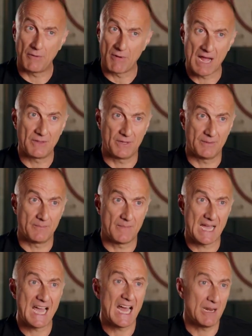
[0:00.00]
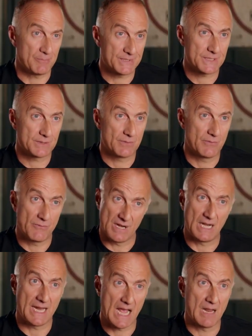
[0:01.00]
around him helps,
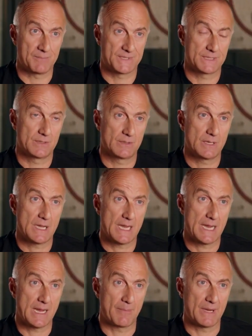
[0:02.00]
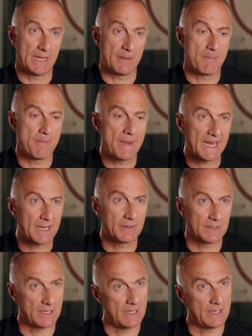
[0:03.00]
really helps him in
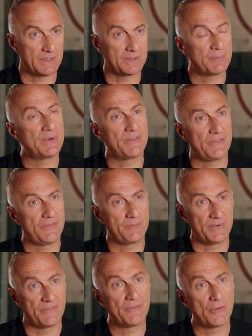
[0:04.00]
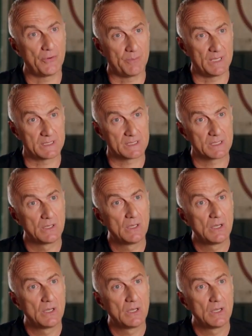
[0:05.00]
making the, the perf performance.